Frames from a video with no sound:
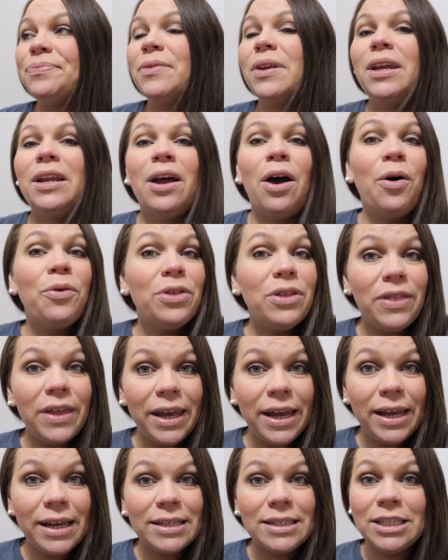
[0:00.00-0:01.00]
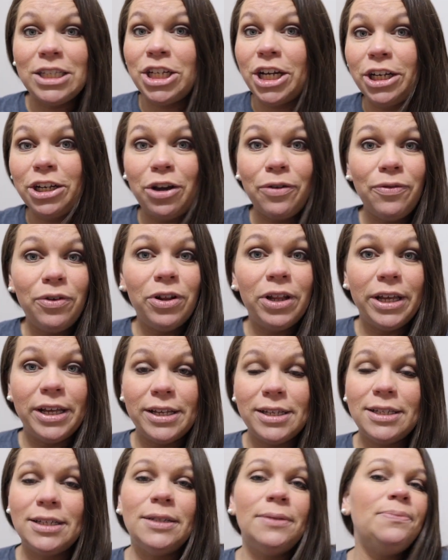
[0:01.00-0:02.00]
and all the things checked off your
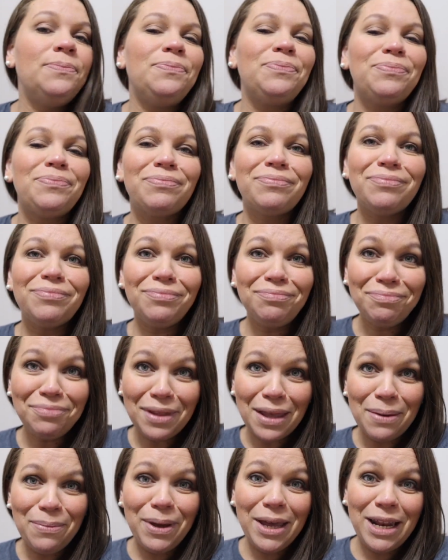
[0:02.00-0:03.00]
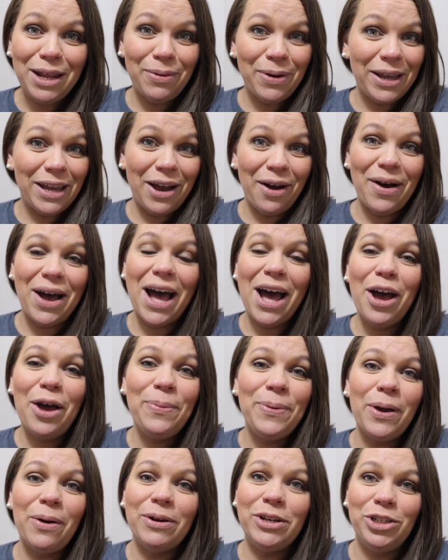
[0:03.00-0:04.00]
list anyway y'all i
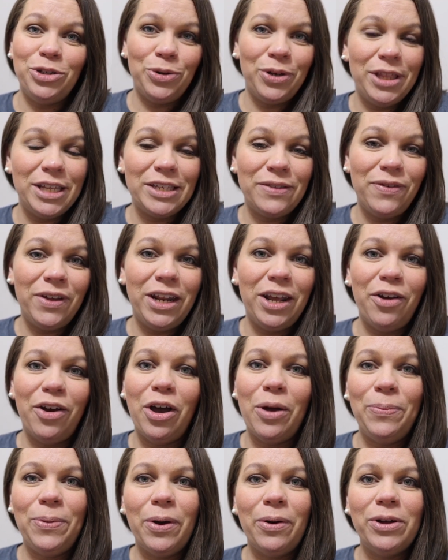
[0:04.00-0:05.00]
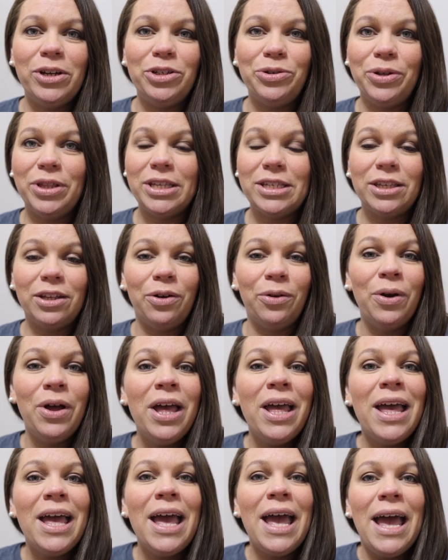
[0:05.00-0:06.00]
hope y'all enjoyed this video i hope y'all enjoyed this little
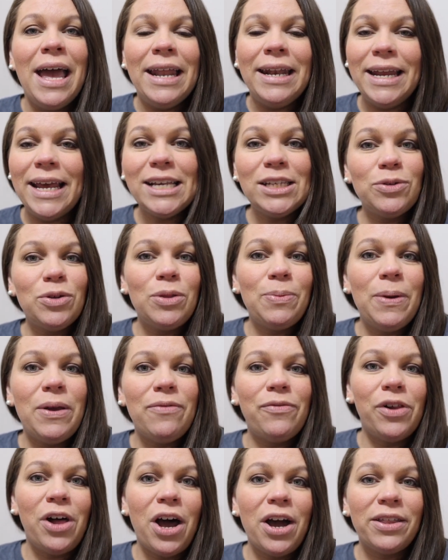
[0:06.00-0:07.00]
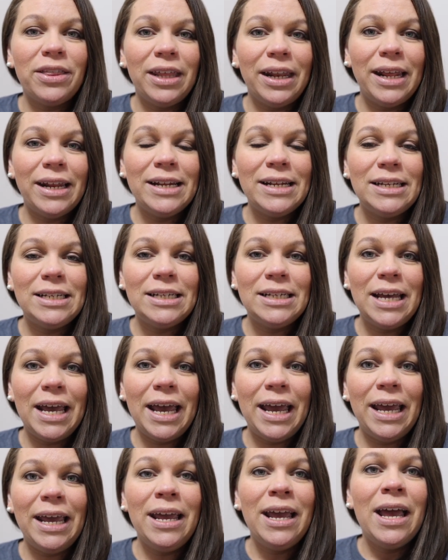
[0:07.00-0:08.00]
nest with me vlog that i did
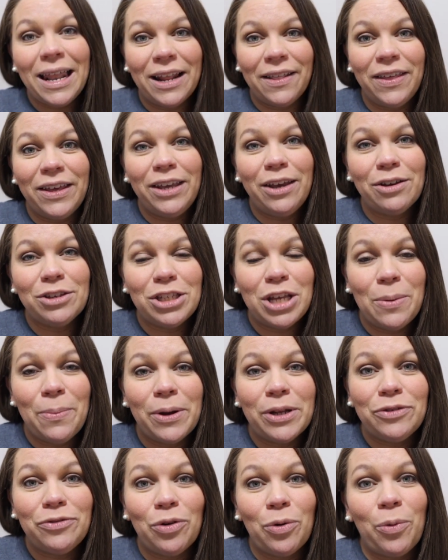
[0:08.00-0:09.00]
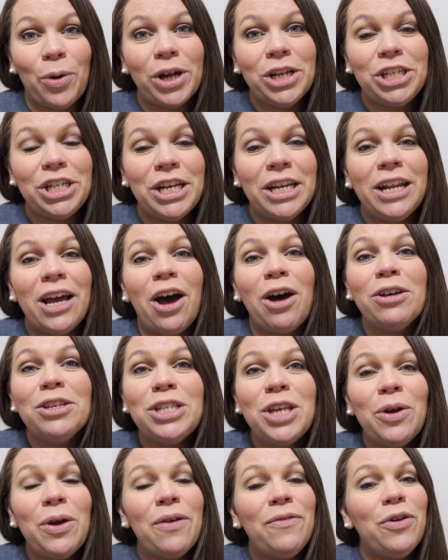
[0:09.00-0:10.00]
today and i thank y'all so much for watching
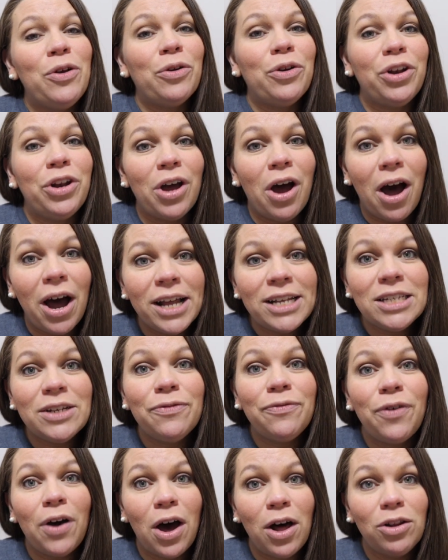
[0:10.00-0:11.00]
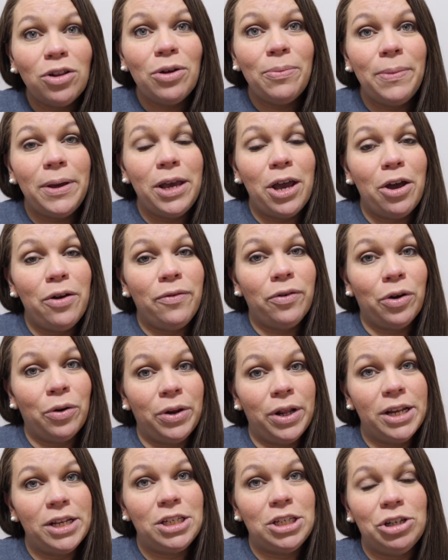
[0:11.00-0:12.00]
also if you're not following me over on
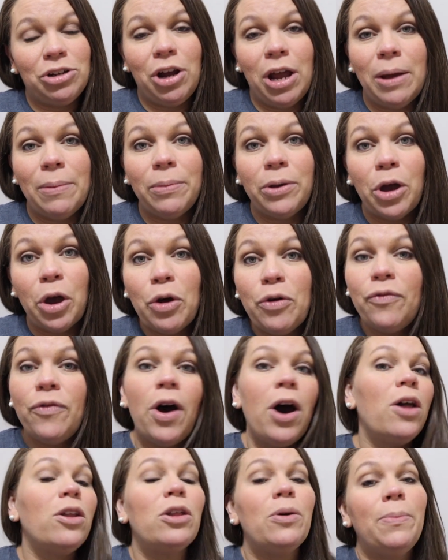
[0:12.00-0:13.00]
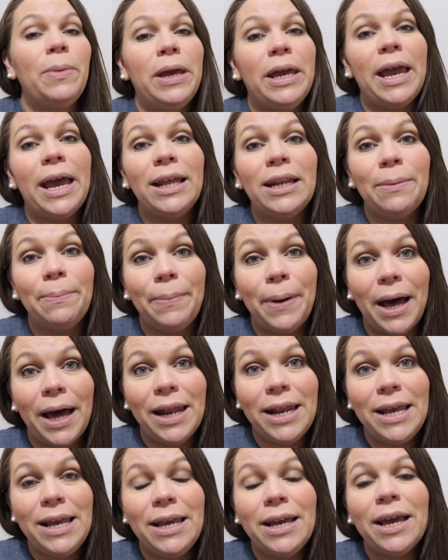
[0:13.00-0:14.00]
instagram go follow me at
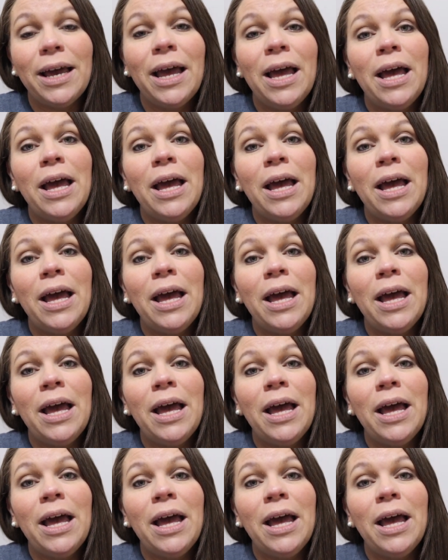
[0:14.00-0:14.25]
abiding